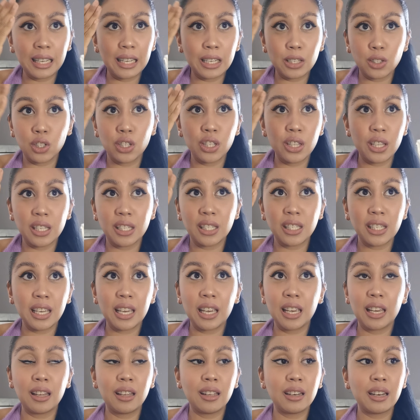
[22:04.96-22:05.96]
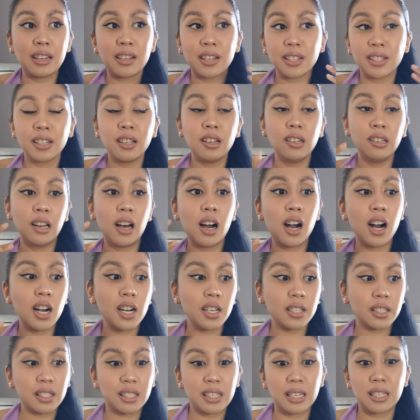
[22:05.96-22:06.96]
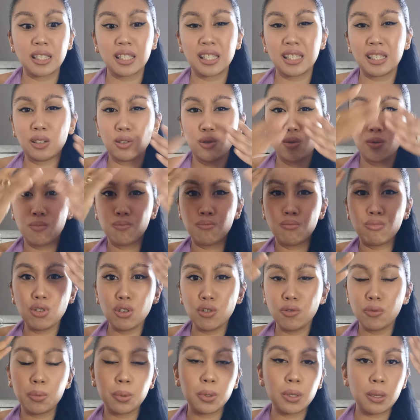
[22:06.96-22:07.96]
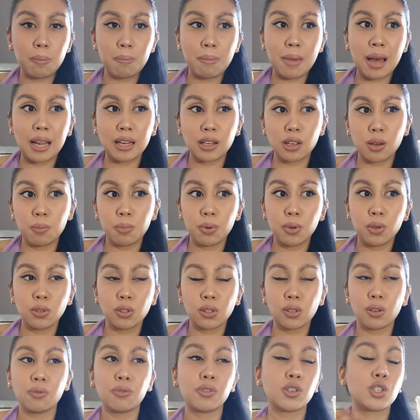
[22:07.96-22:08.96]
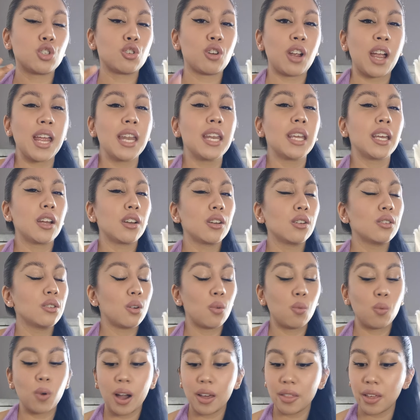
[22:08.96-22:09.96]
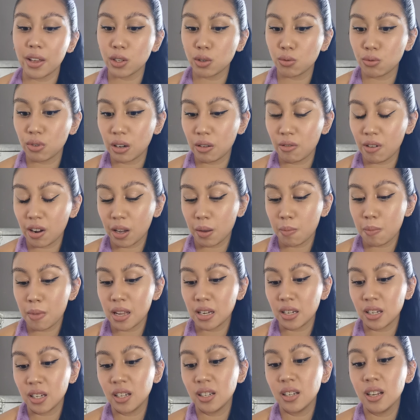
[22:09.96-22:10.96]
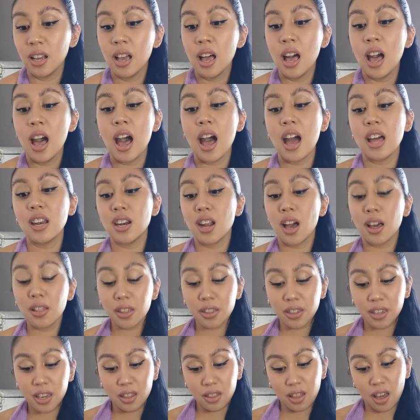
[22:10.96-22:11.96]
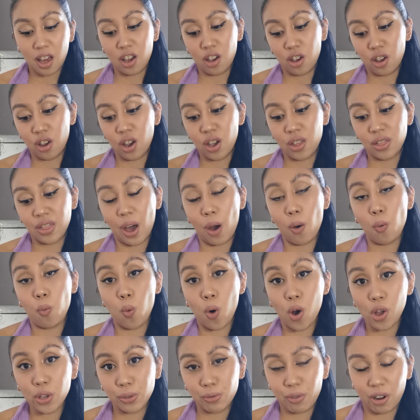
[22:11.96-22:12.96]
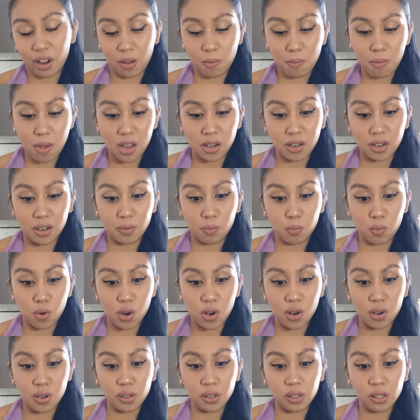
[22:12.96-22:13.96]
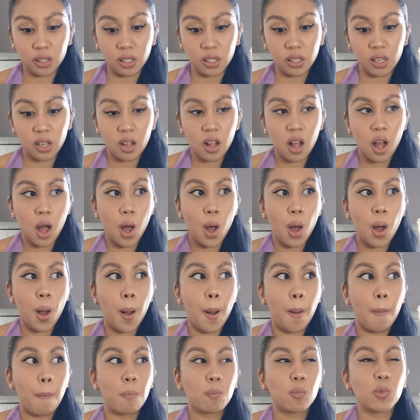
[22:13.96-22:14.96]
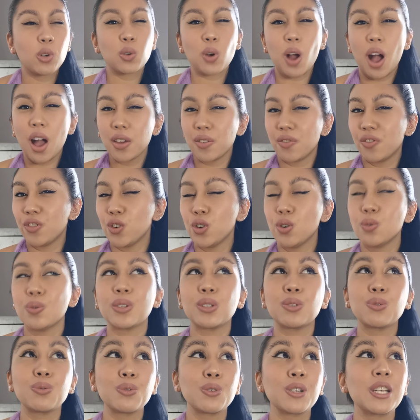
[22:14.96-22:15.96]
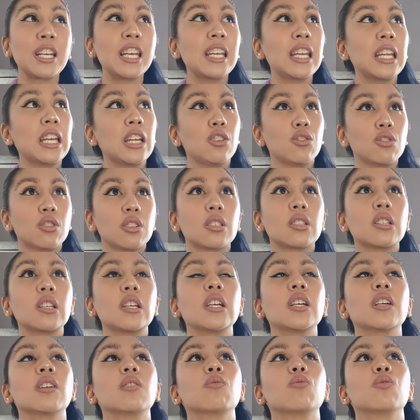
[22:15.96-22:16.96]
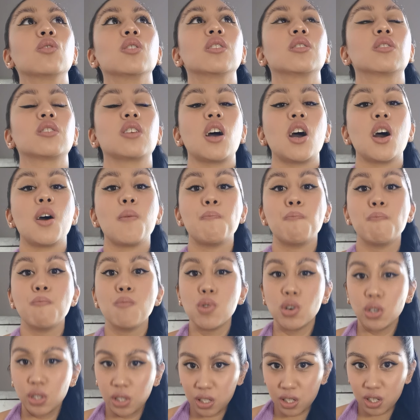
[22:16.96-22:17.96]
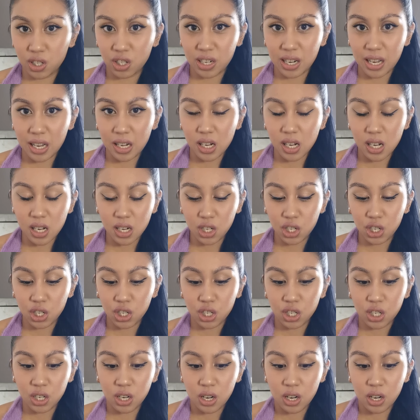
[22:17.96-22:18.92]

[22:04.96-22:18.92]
it to the skin. It doesn't last. It's still movable and malleable. So for training, I don't know why that's really recommended. Another thing that I heard that was recommended was, which I thought was really interesting, was a mustache